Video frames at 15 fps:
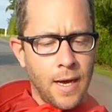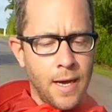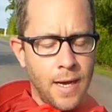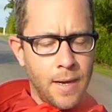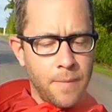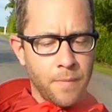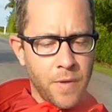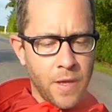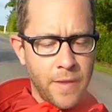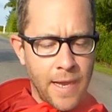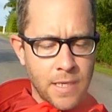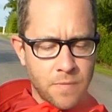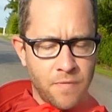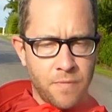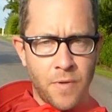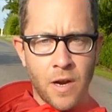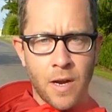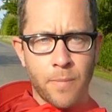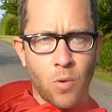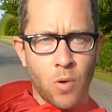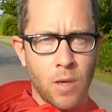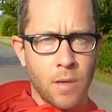And that's very
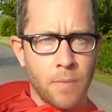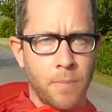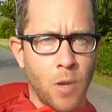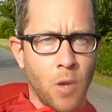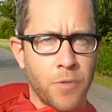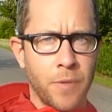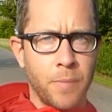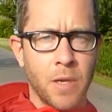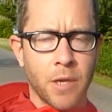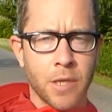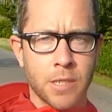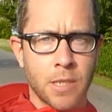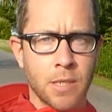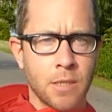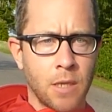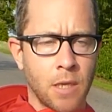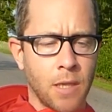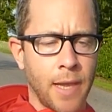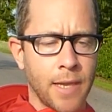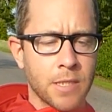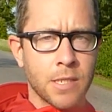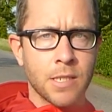important both to be able to
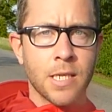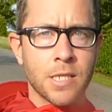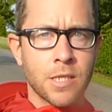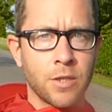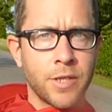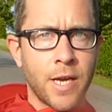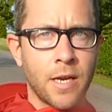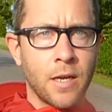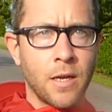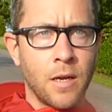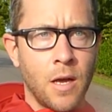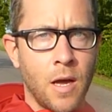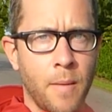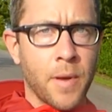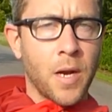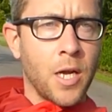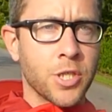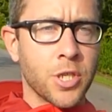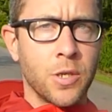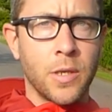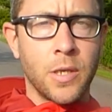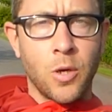collect statistical data, but
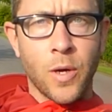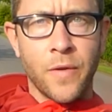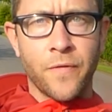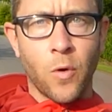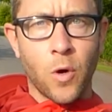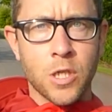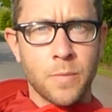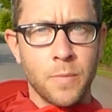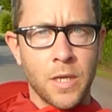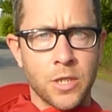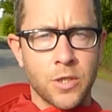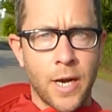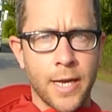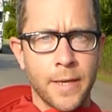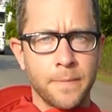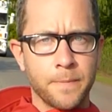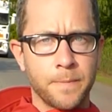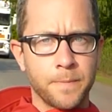also to do enforcement, right?